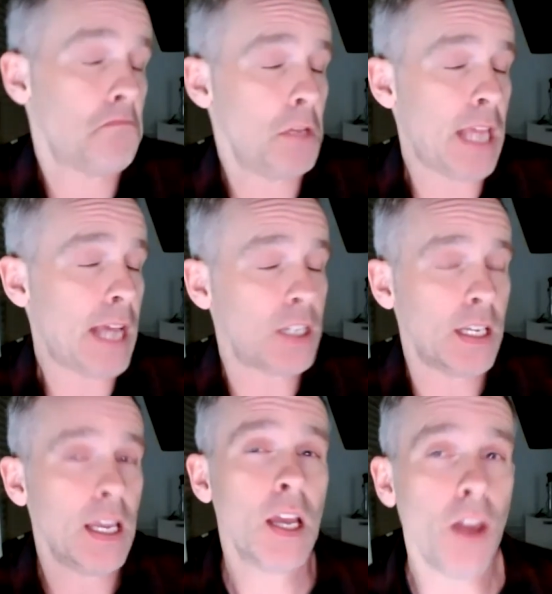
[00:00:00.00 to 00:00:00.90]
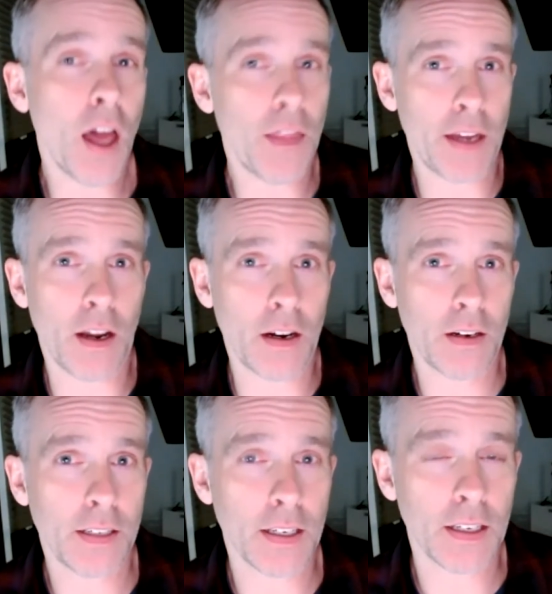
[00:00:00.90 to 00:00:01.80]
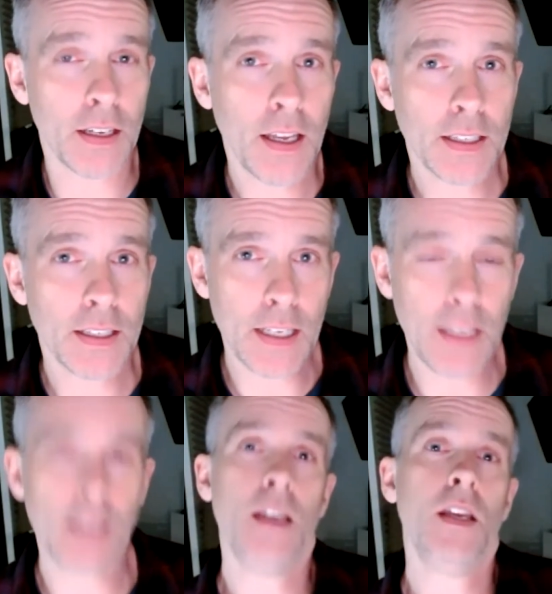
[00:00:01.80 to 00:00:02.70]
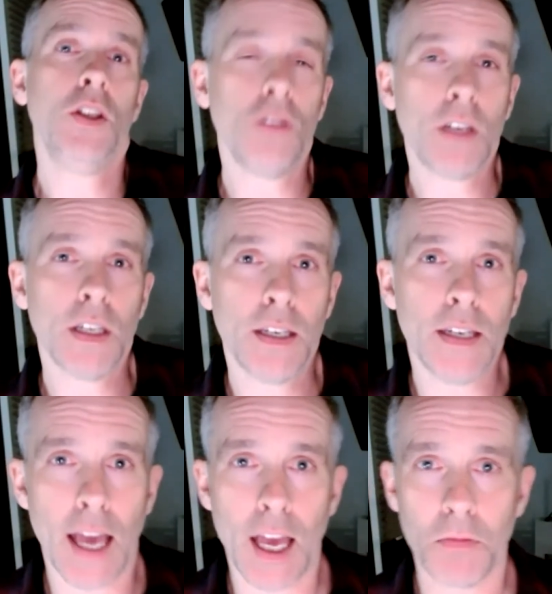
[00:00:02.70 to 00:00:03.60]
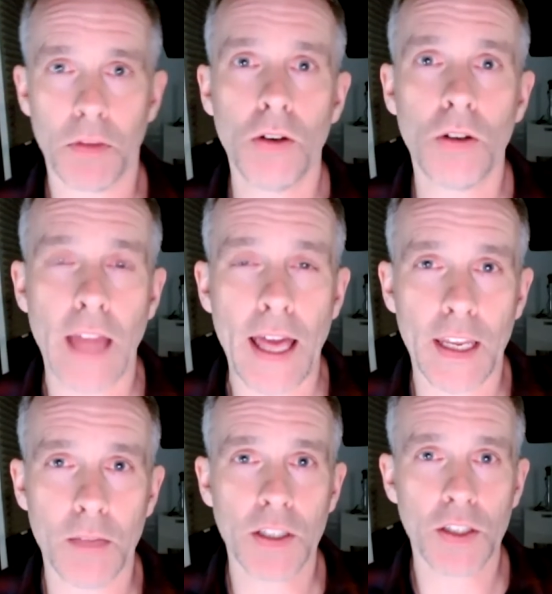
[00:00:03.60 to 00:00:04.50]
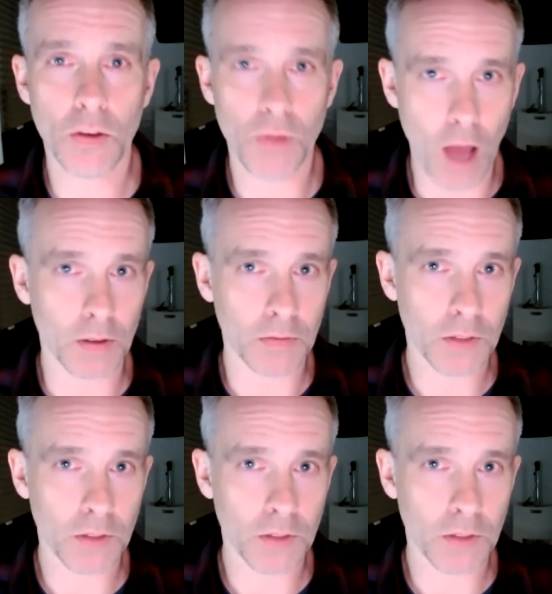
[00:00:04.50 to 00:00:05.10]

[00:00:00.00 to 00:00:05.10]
It's actually not that hard to see. You can Google that image, no problem.